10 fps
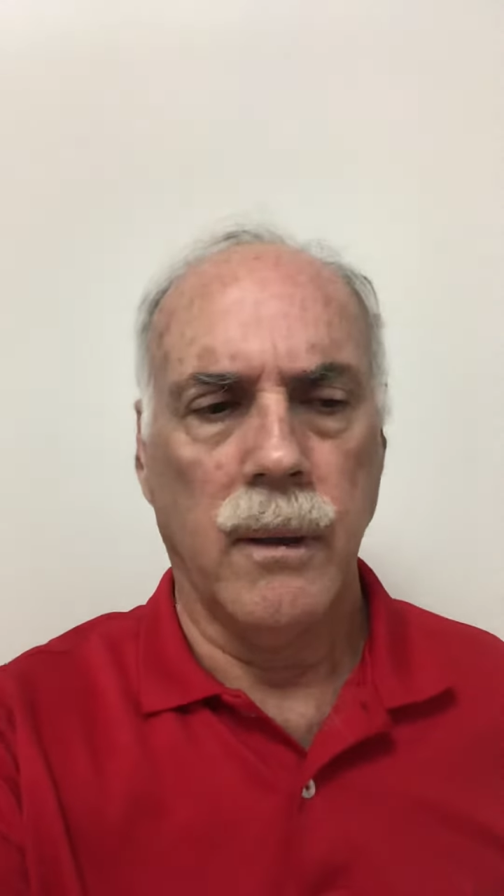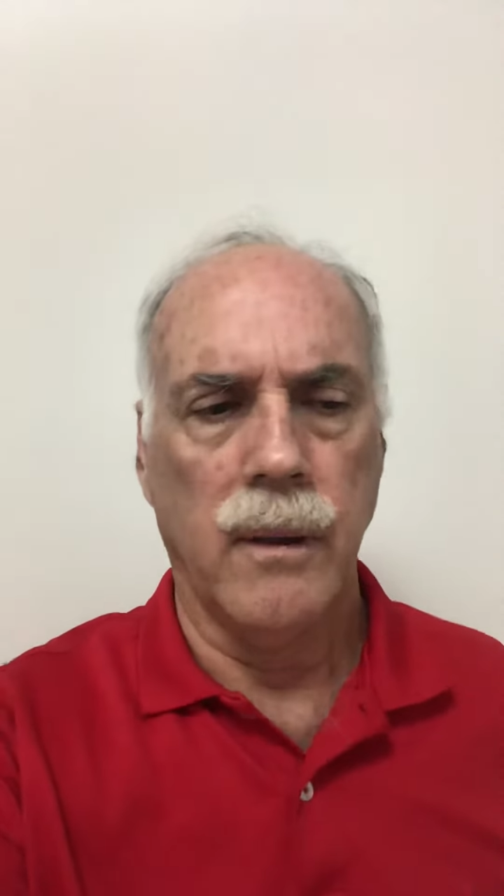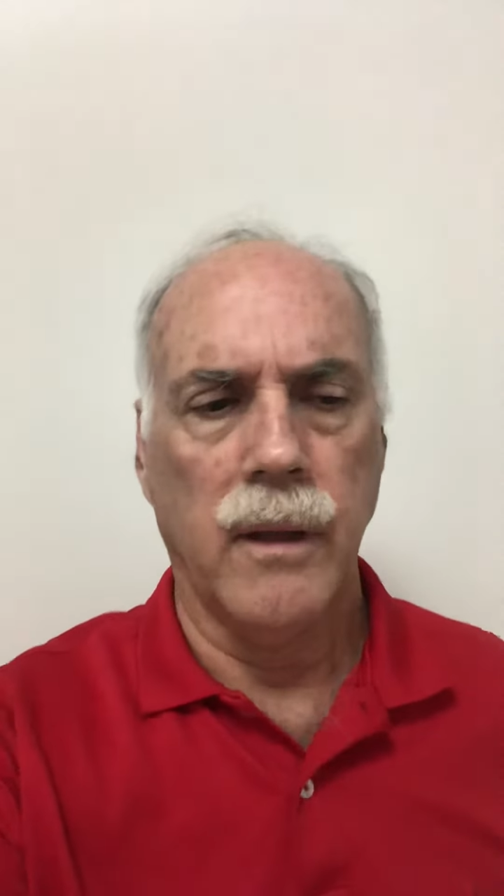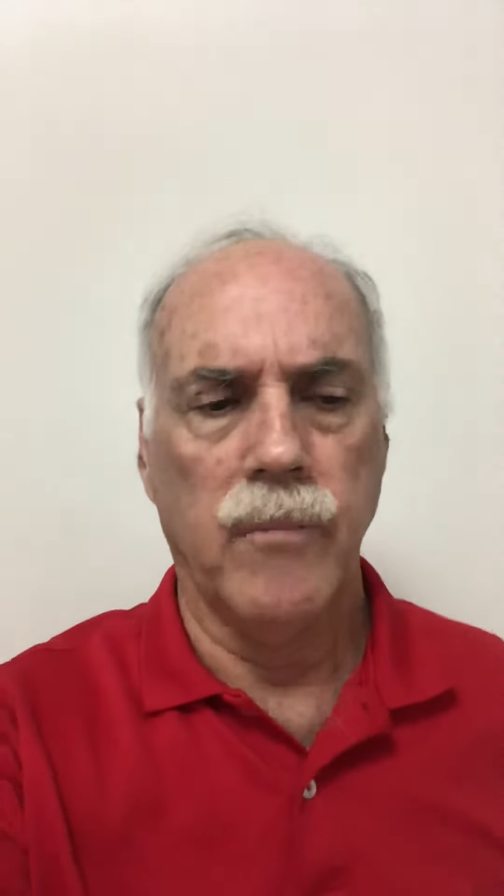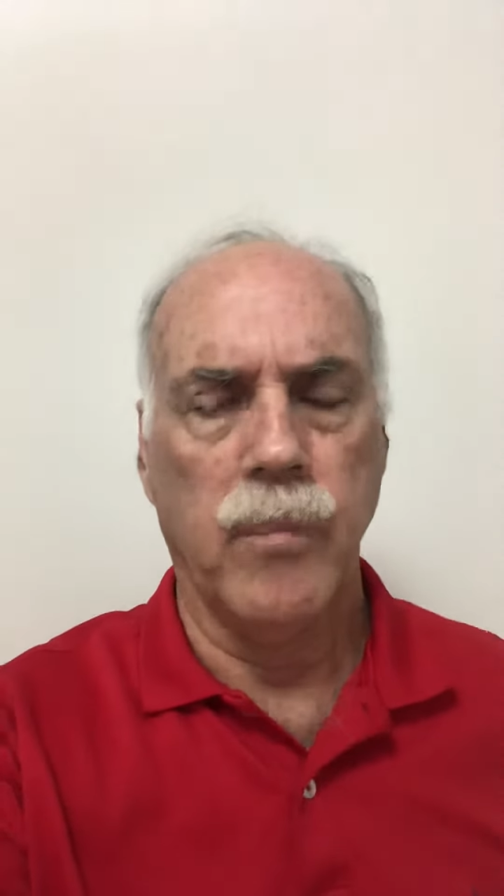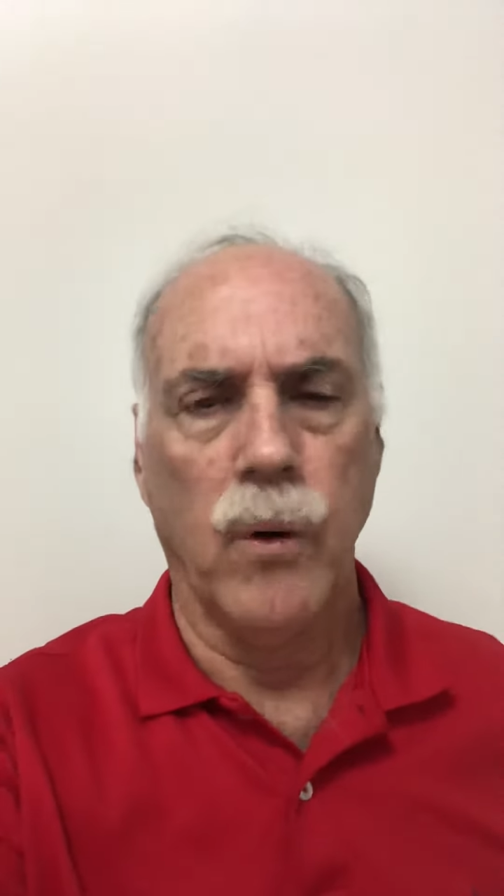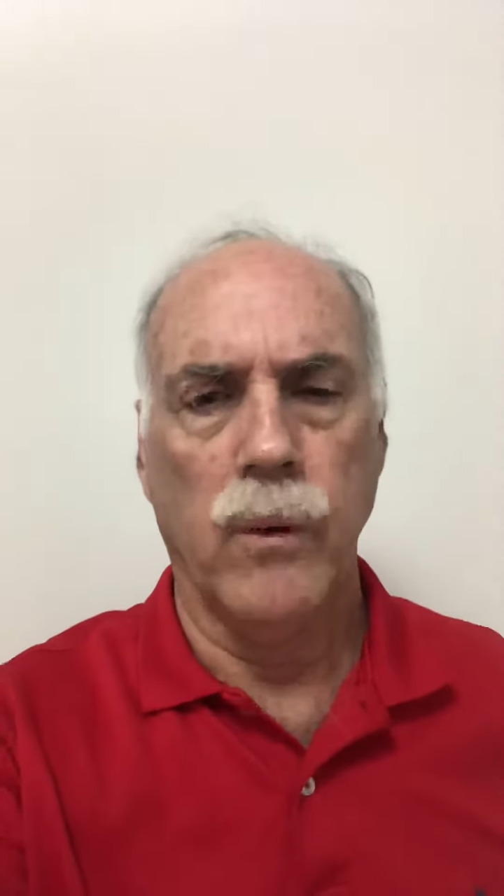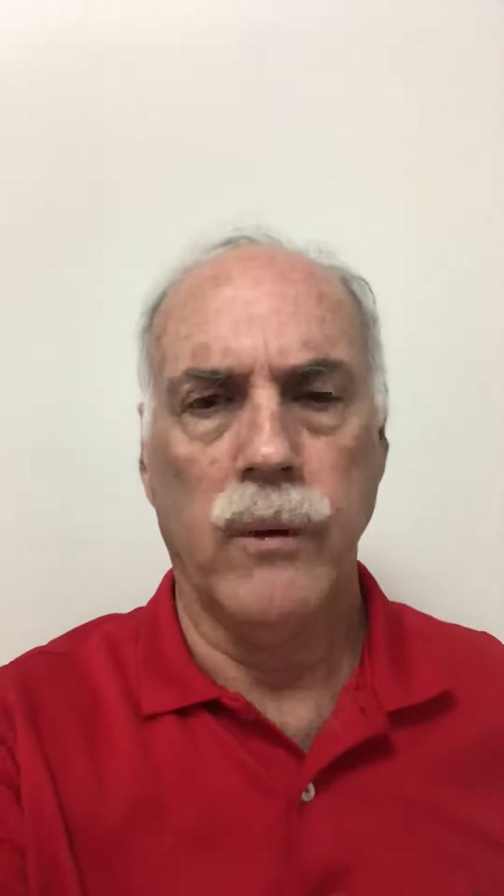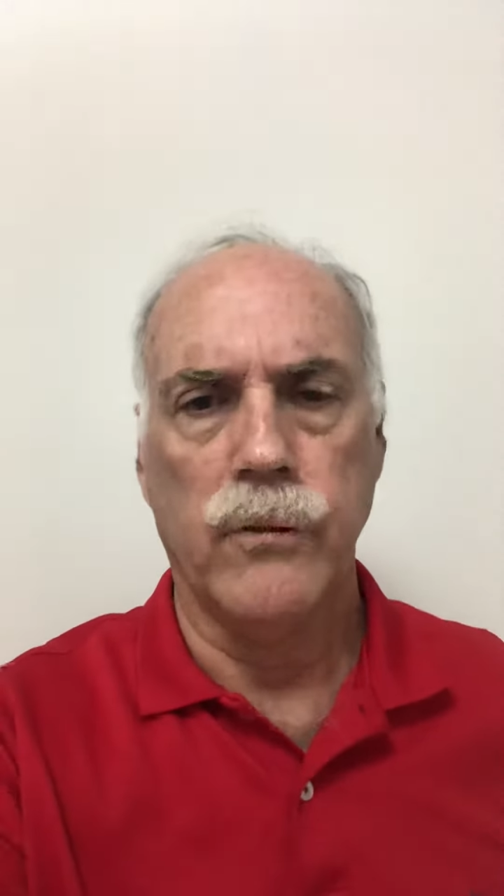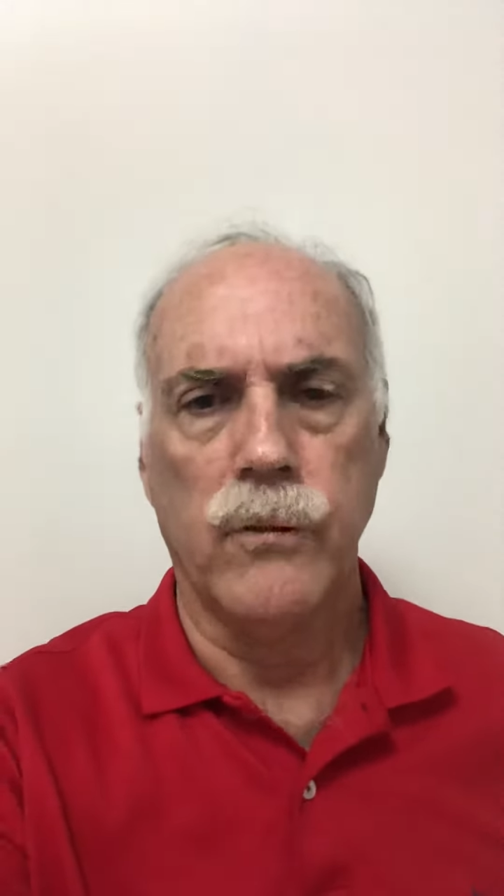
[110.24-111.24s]
Lev
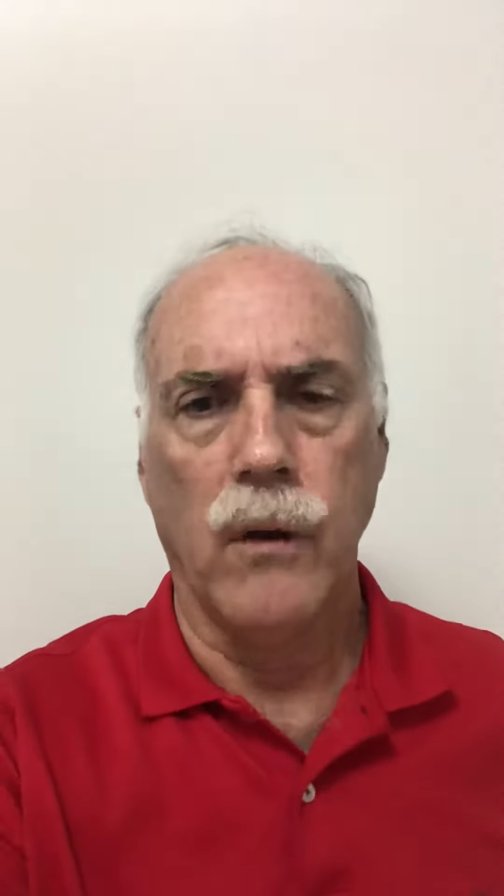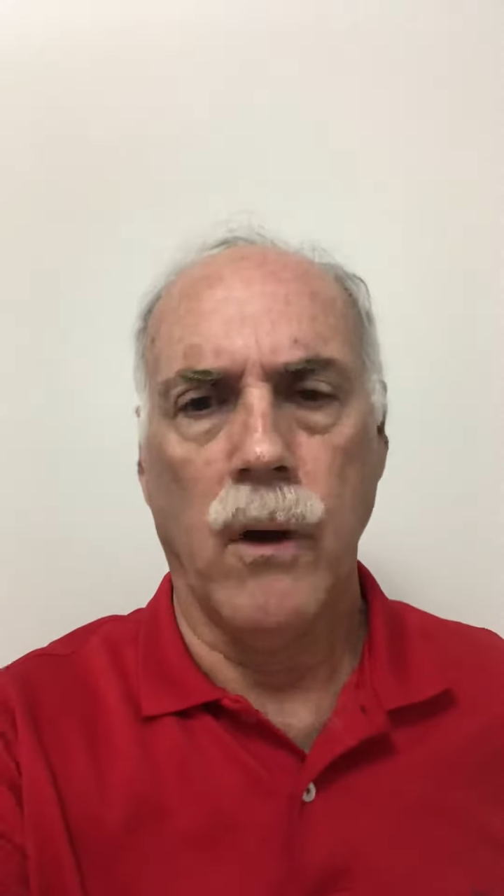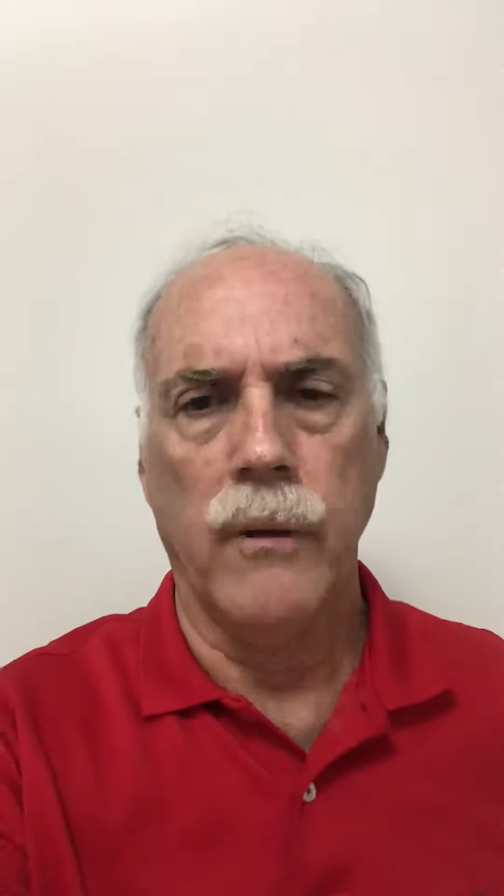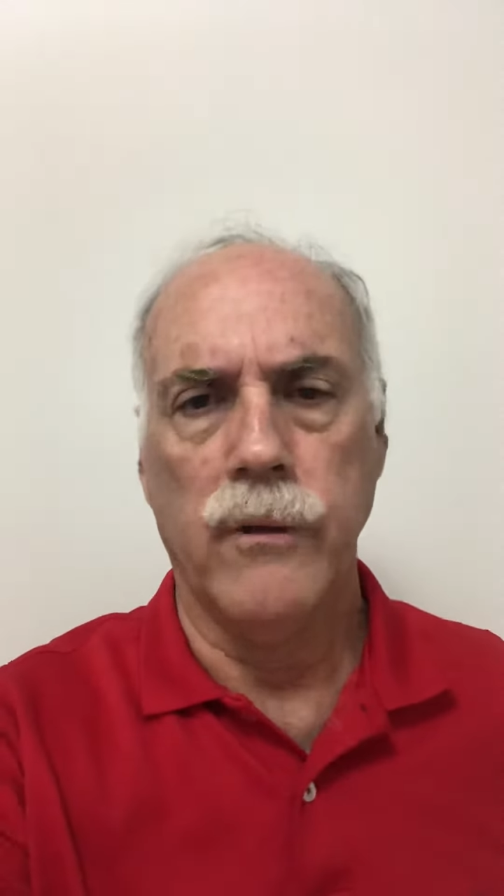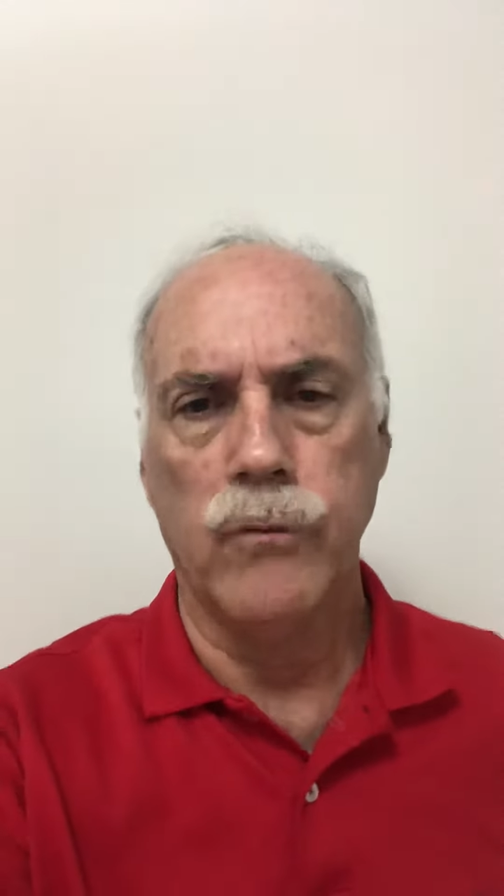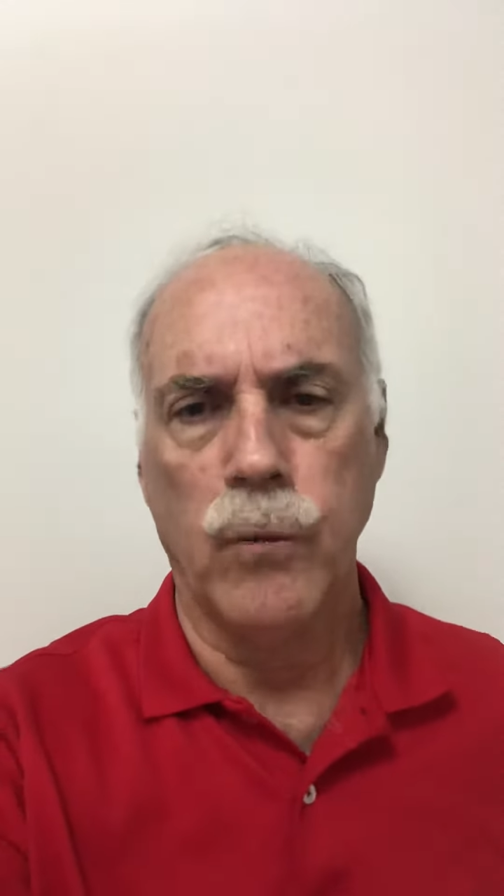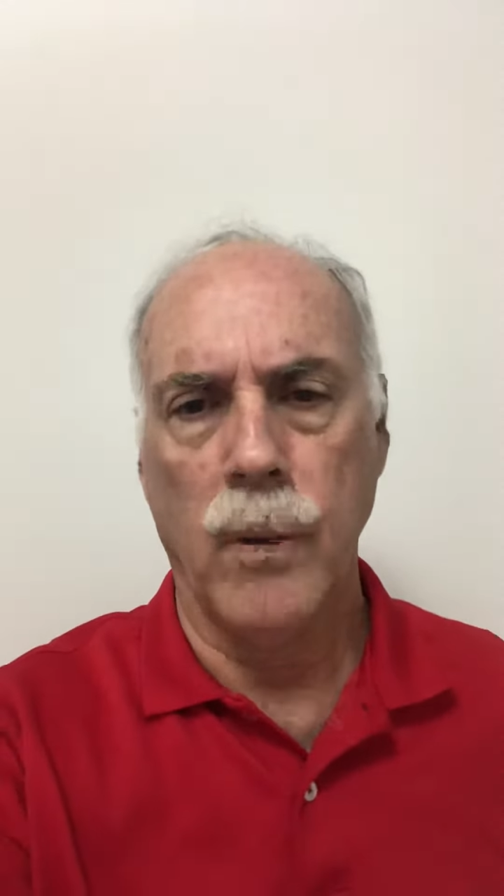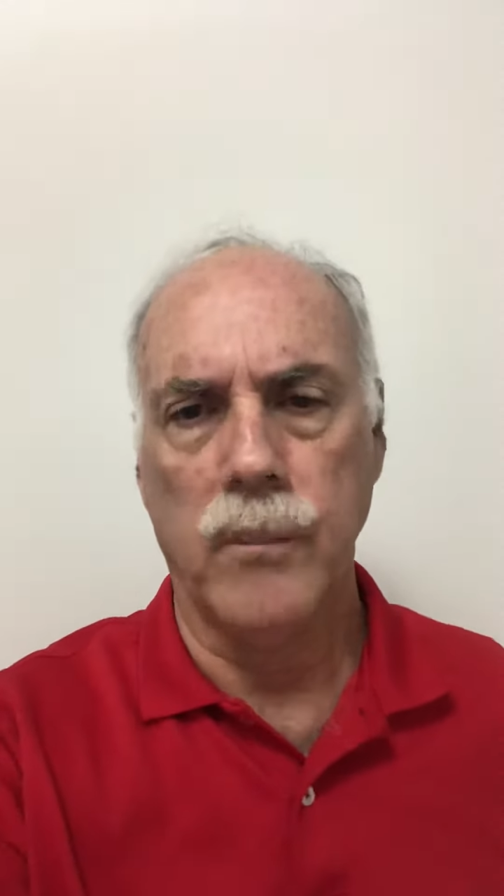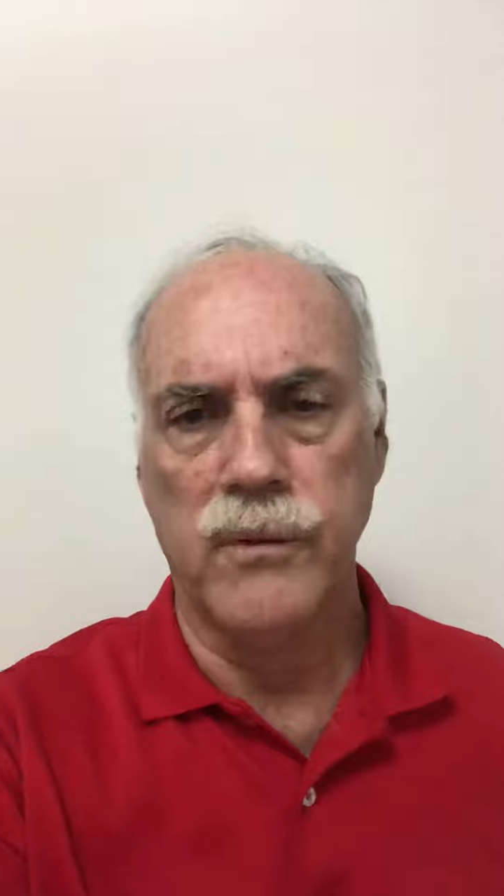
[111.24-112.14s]
Parnas on the Trump